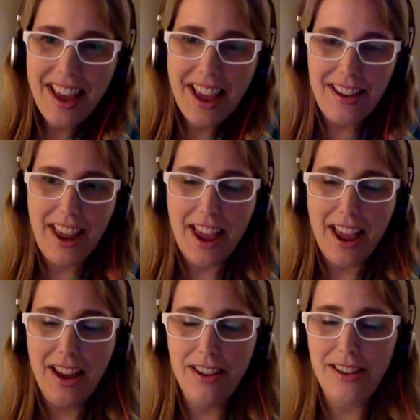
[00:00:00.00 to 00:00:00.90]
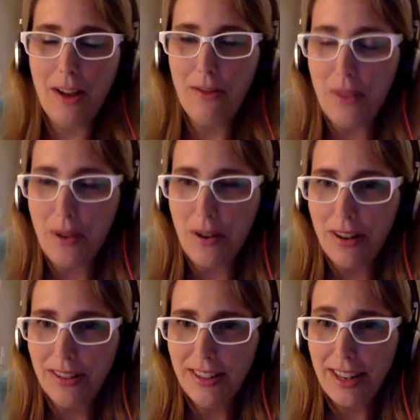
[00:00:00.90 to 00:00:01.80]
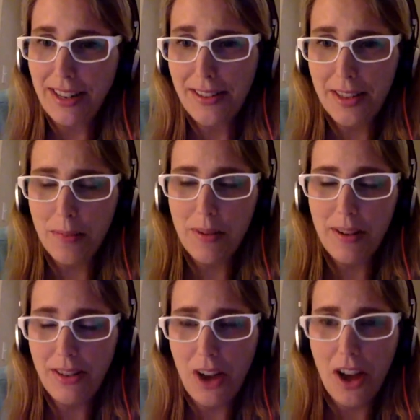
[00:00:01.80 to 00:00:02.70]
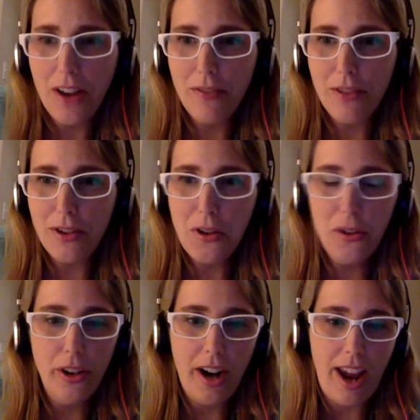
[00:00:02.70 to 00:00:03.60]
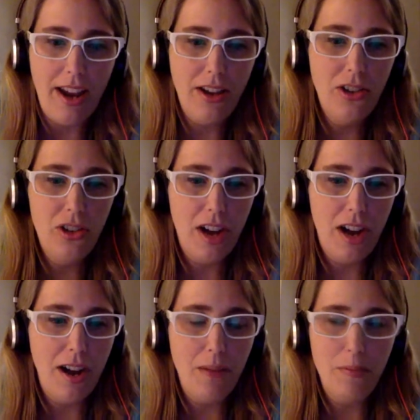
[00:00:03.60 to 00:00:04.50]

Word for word: and and uh, for since the dawn of the nuclear age um,